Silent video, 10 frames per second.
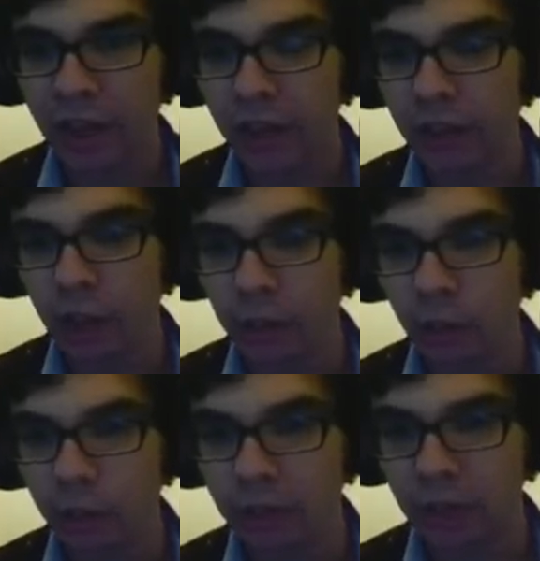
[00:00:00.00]
I added another
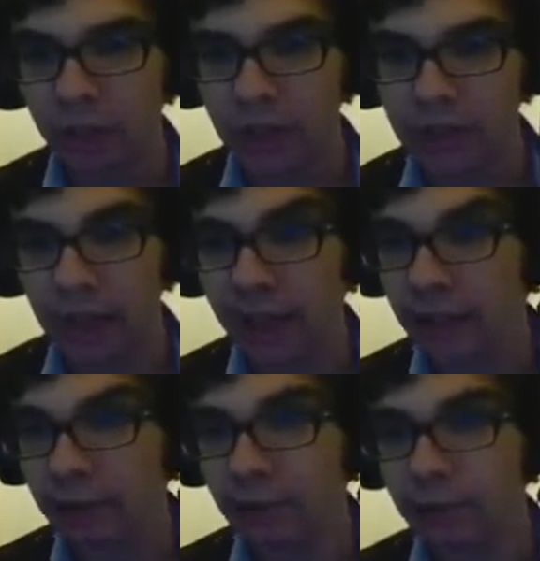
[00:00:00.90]
one because
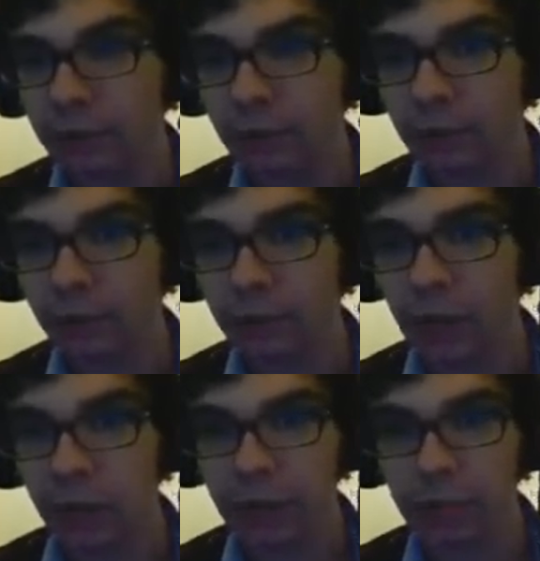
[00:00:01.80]
I
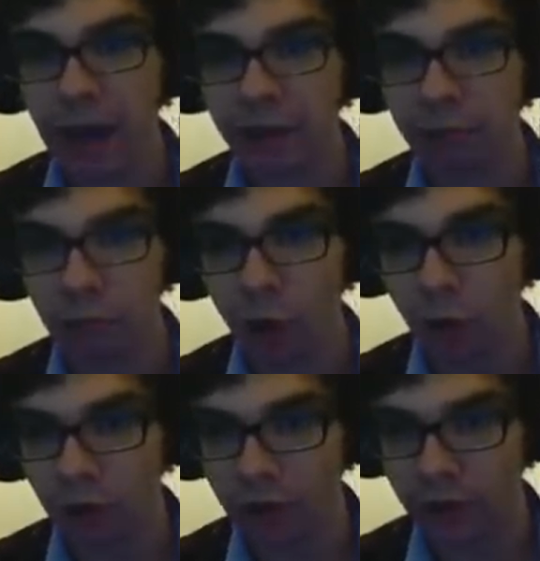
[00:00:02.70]
got my math
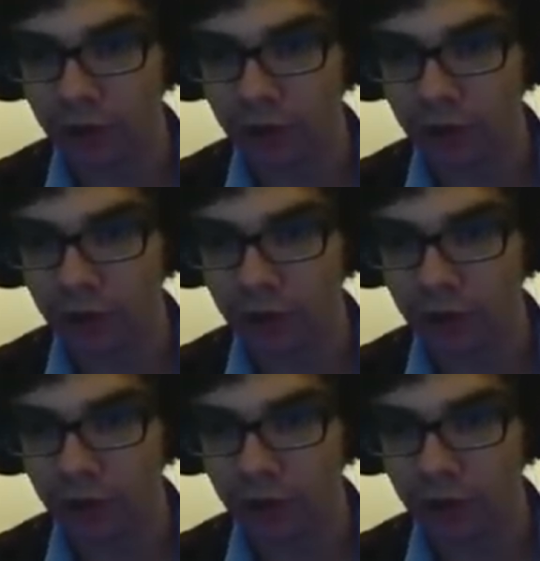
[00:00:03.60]
wrong